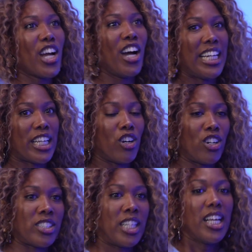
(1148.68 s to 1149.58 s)
early
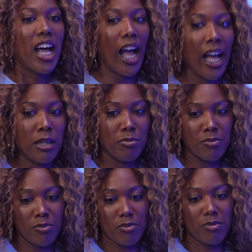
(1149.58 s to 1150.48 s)
on,
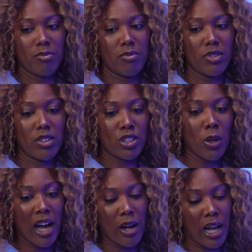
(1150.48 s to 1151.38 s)

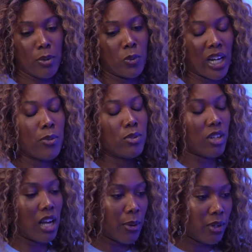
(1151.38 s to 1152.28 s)
so when I was
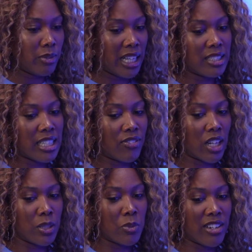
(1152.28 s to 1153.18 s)
in South
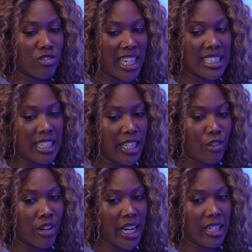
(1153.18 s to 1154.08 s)
London, where I was based in Lee
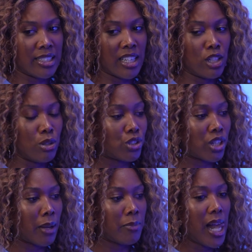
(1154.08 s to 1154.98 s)
Green and
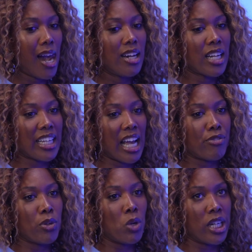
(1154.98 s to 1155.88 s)
Lewisham, like,
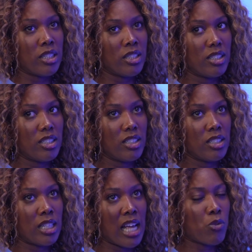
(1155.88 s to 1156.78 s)
everyone
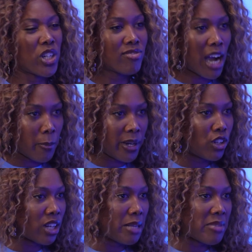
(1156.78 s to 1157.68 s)
everyone around me
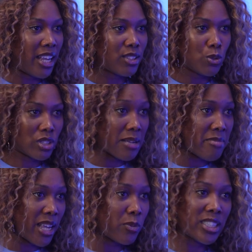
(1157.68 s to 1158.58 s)
looked like me, talked like
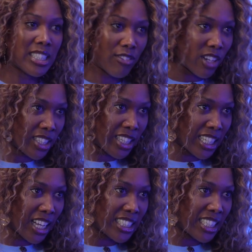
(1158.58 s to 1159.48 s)
me. It's South London in
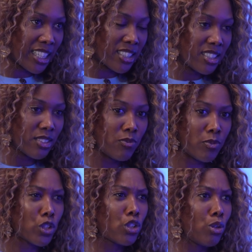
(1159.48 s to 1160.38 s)
the
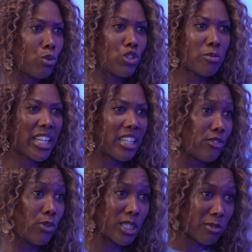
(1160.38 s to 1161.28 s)
90s. Huge Jamaican
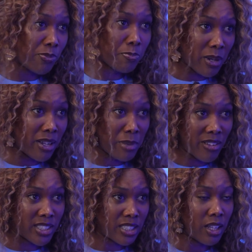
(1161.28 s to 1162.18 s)
influence. My
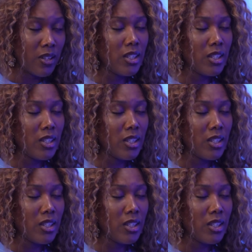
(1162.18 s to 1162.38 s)
parents are